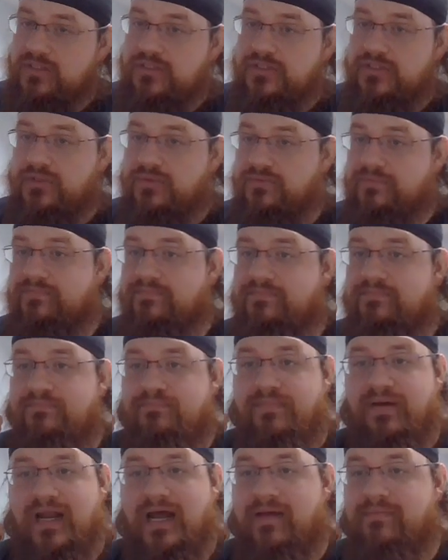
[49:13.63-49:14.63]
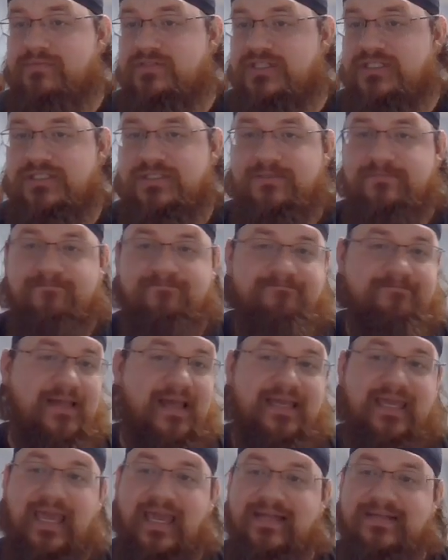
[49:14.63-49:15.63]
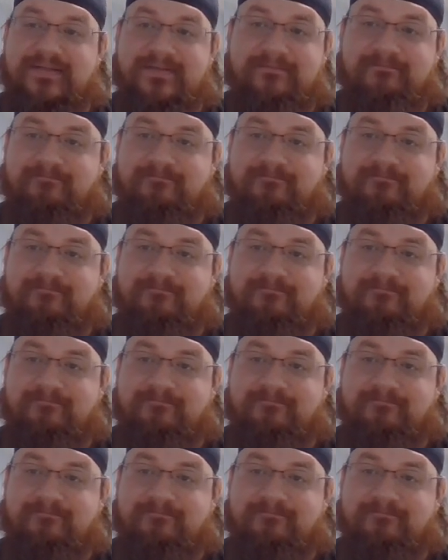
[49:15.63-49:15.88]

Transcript: to, but I'm just I can't.